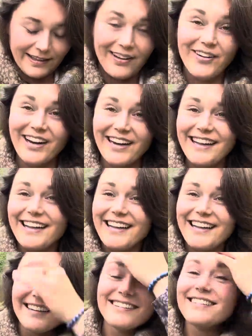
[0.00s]

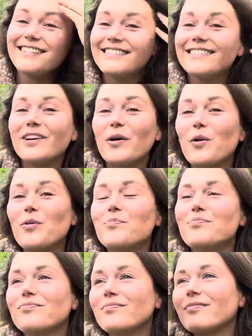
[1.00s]
Alrighty, so
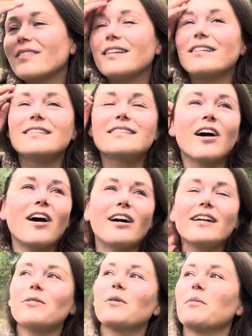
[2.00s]
this card
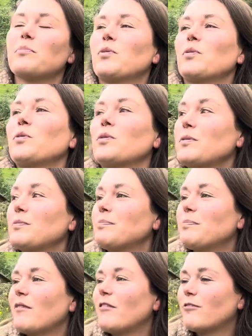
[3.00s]
I want to pull
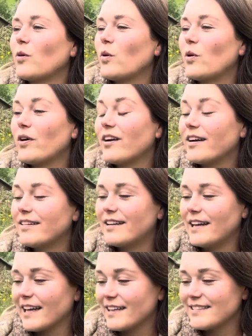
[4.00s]
for the
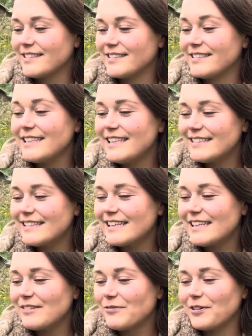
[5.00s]
next
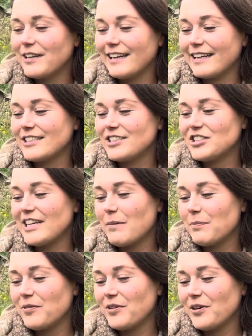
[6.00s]
season, for the next
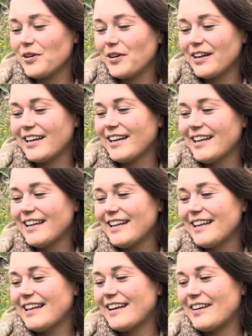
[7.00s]
chapter,
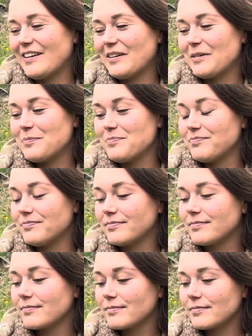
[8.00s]

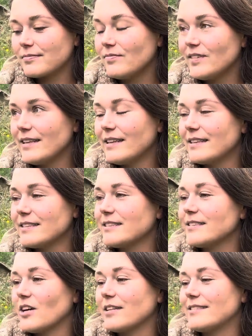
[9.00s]
that
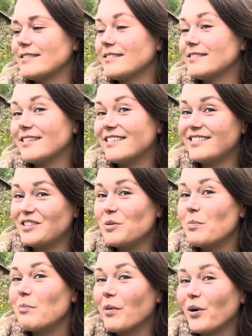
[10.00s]
starts
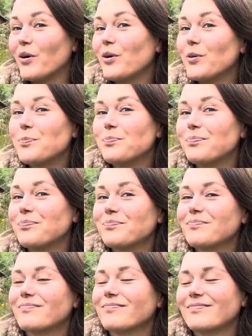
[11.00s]
tomorrow.
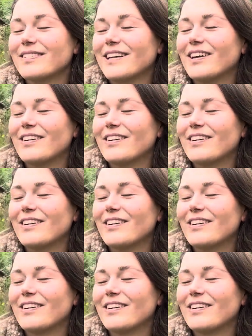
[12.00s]
All